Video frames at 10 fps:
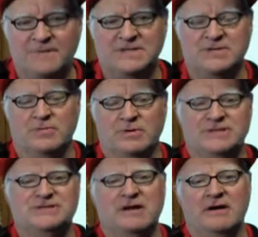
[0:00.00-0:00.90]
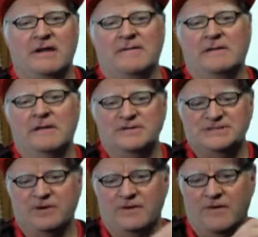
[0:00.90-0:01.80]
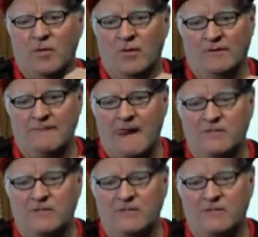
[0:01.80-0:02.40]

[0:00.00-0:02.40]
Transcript: So we're going to start on the lowest note of the horn,